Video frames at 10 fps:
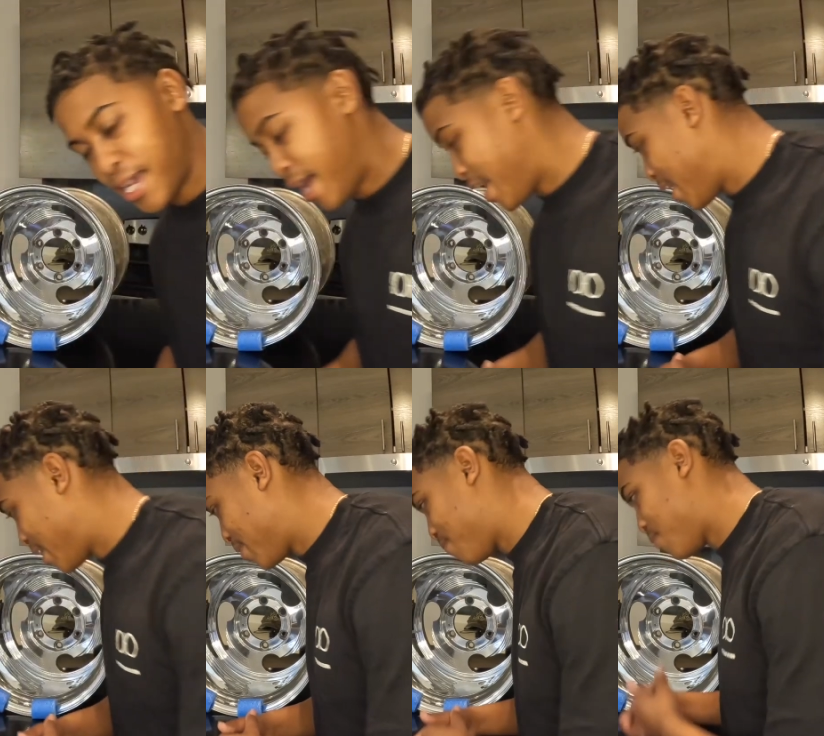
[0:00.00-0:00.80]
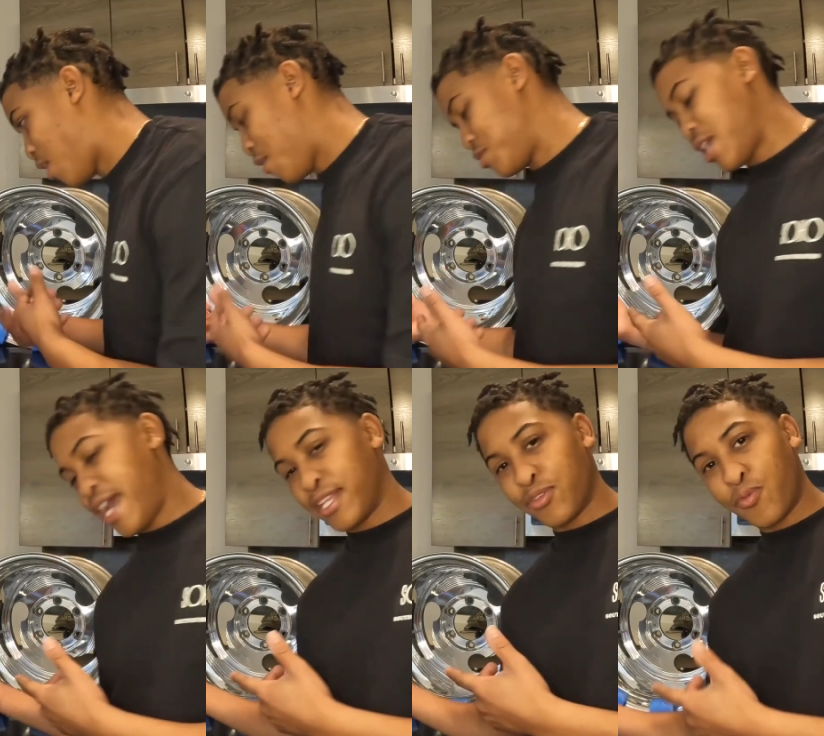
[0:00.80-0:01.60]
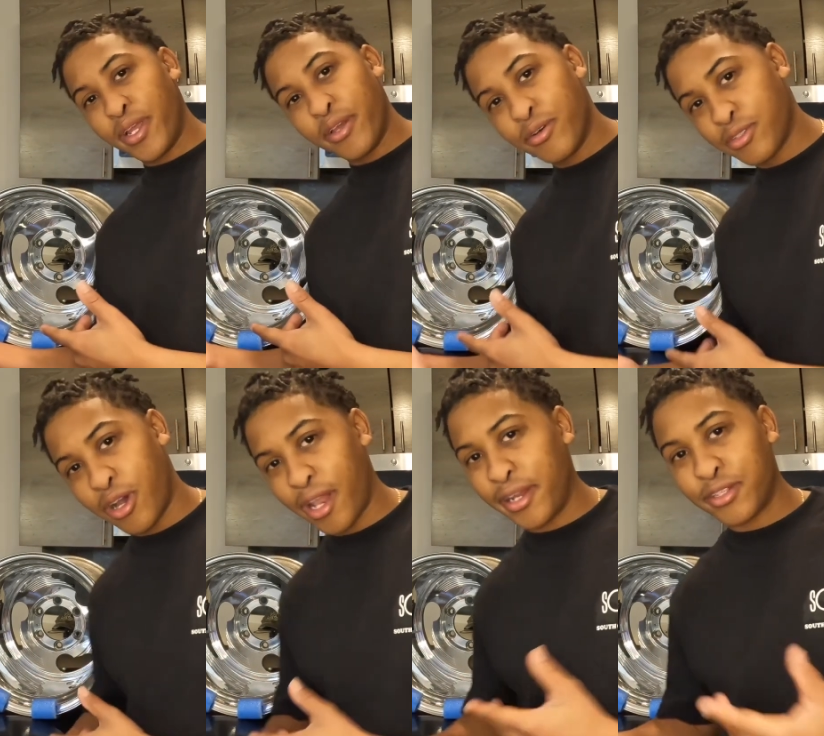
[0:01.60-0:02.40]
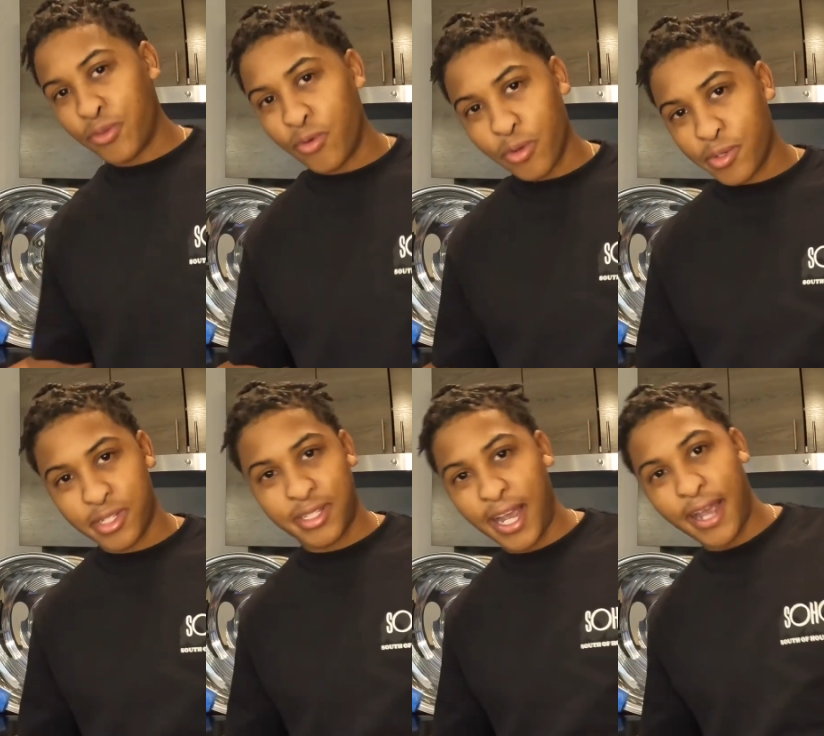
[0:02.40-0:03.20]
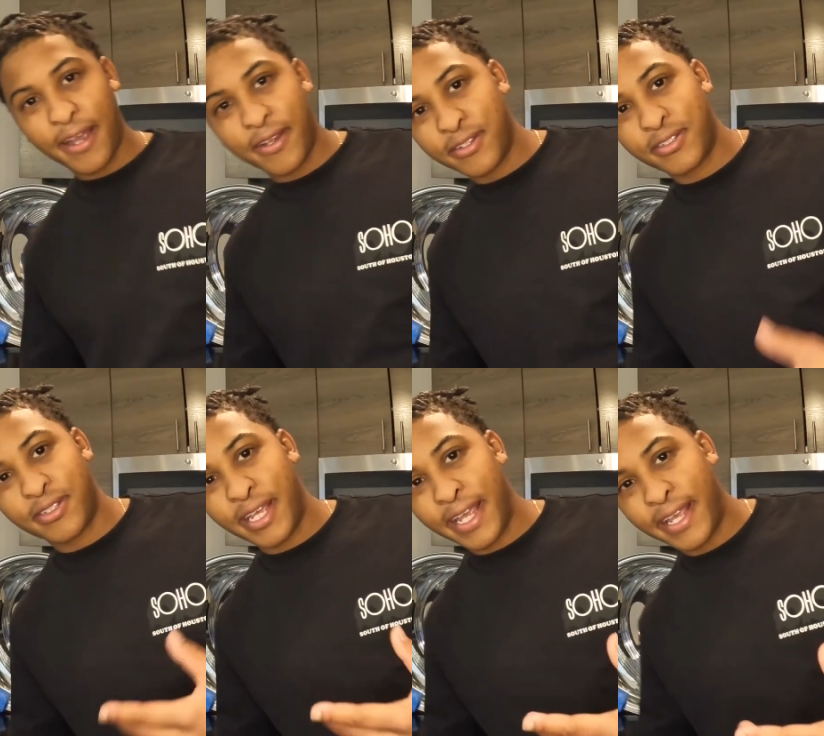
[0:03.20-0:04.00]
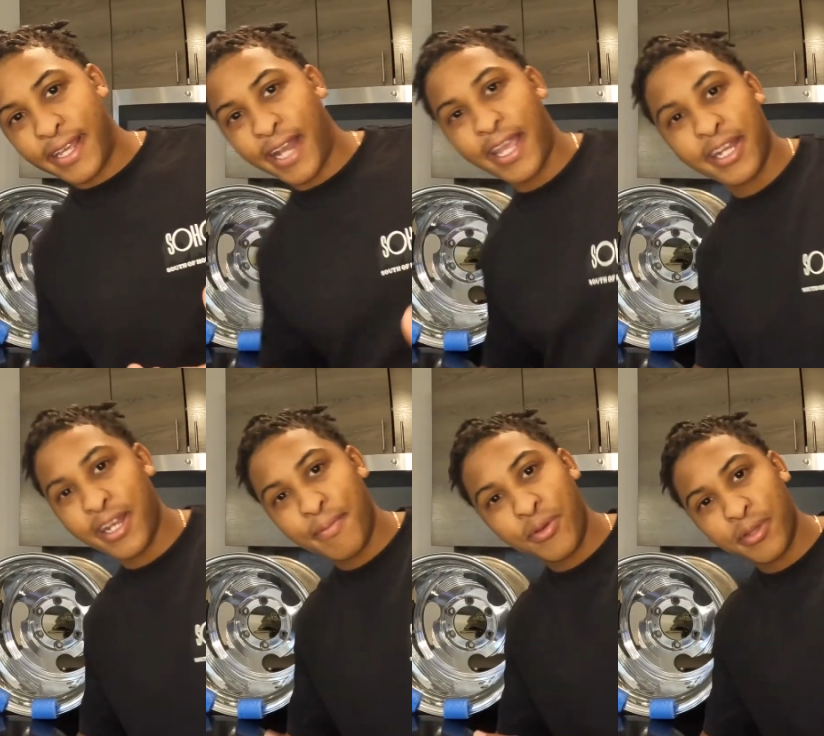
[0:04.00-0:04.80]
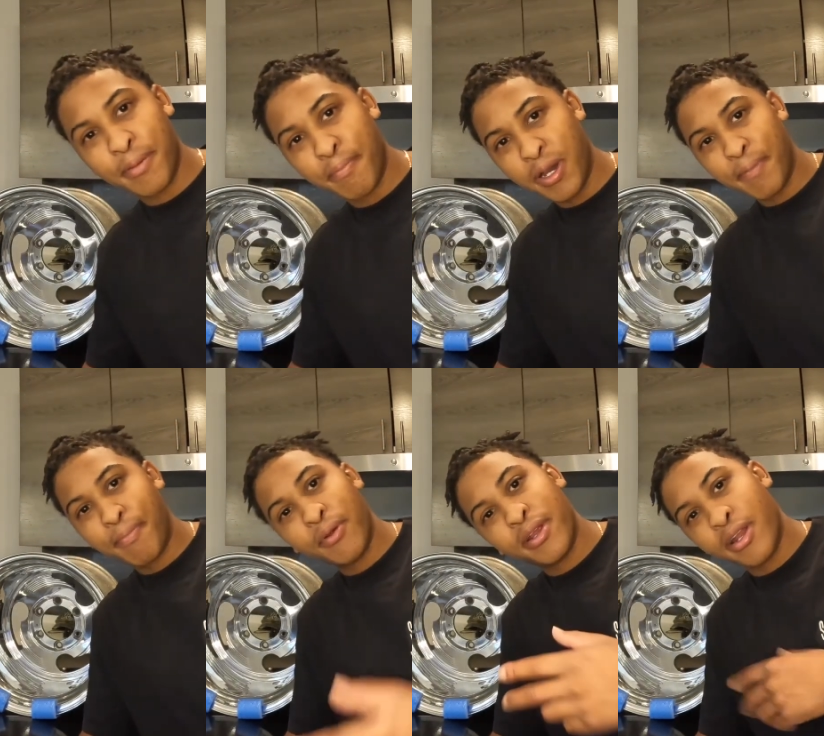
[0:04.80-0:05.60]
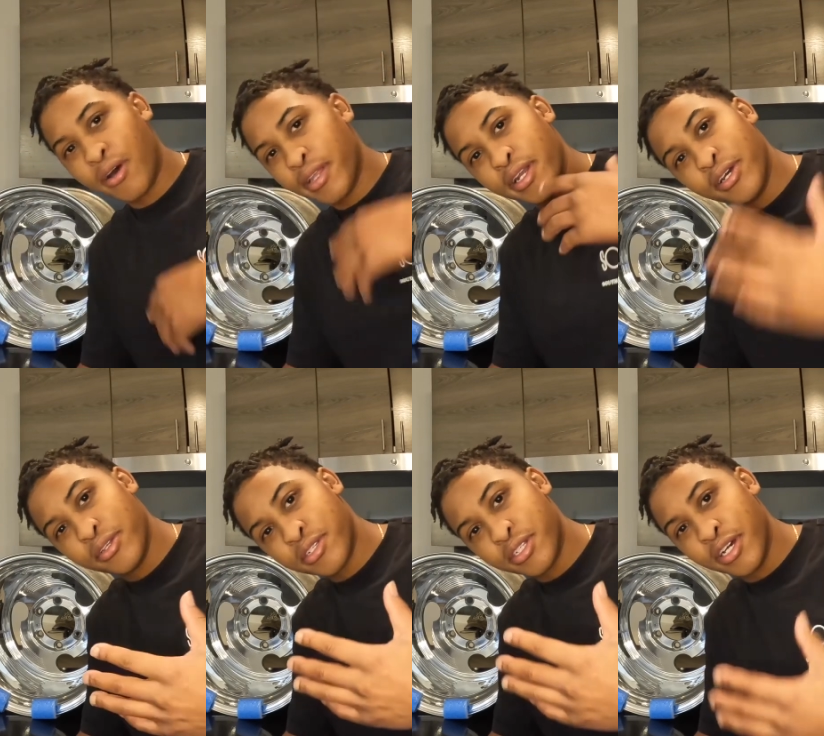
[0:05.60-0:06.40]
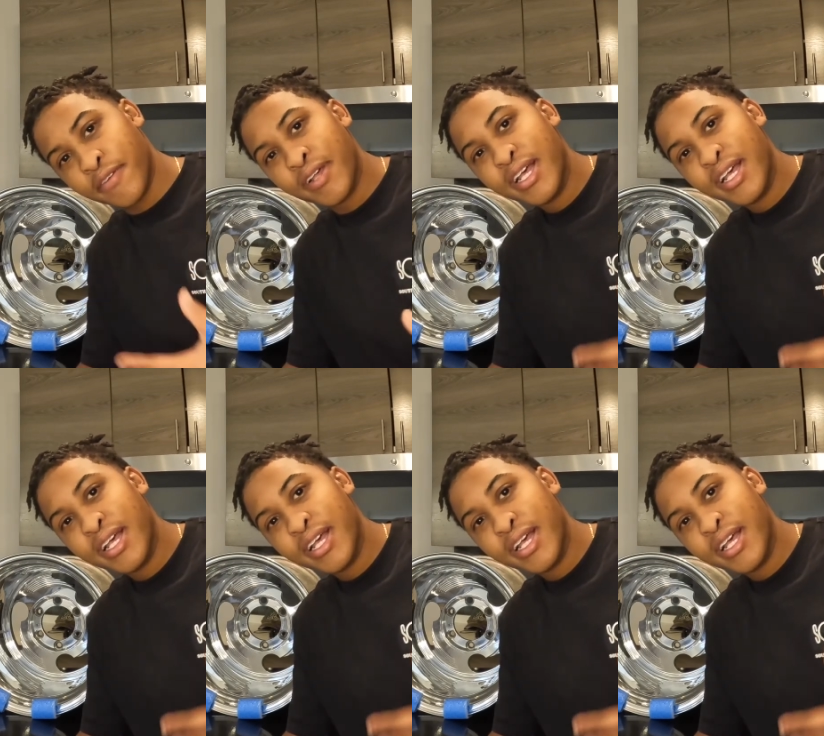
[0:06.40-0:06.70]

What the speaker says: Obviously I had the wheels. All I needed to order was the tires, and I ended up doing the bumper and all that other stuff.